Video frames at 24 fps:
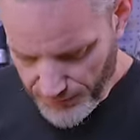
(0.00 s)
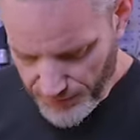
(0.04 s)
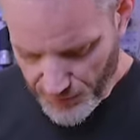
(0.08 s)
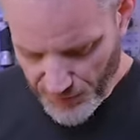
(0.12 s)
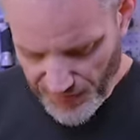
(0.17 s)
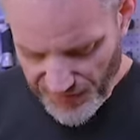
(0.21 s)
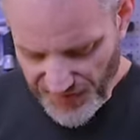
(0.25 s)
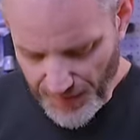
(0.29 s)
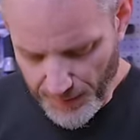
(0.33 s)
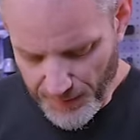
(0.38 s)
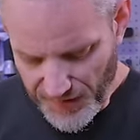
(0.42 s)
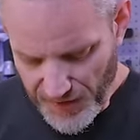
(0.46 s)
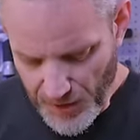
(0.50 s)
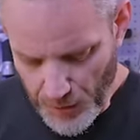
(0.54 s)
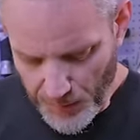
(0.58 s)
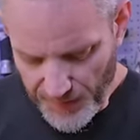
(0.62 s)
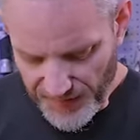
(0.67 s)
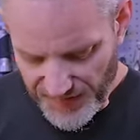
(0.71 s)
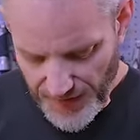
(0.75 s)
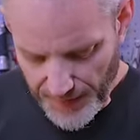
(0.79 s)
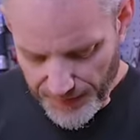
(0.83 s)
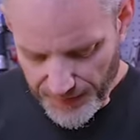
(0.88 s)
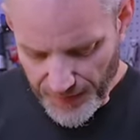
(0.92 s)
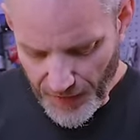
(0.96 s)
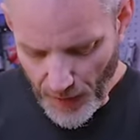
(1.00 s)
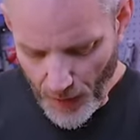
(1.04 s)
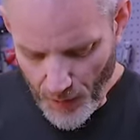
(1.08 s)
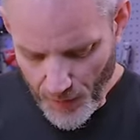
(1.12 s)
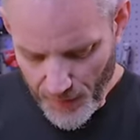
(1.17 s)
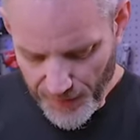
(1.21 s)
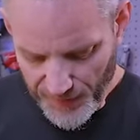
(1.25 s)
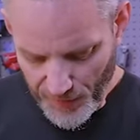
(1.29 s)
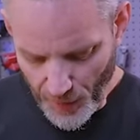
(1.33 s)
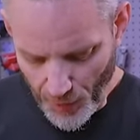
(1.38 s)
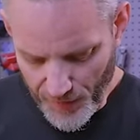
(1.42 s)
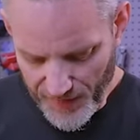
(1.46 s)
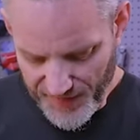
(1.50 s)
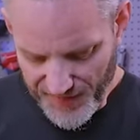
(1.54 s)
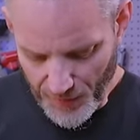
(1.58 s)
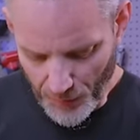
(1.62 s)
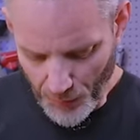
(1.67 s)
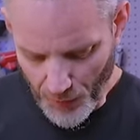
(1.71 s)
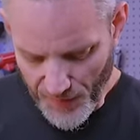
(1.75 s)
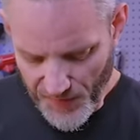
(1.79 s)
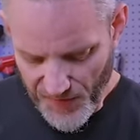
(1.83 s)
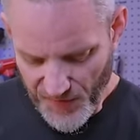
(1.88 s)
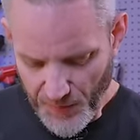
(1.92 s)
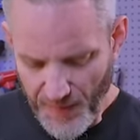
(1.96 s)
SimCube stuff goes, or is it
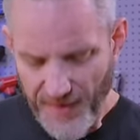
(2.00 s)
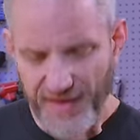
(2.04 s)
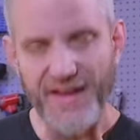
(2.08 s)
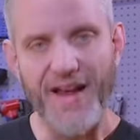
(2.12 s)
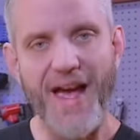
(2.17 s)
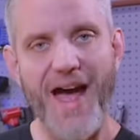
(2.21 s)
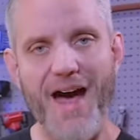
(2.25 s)
worth spending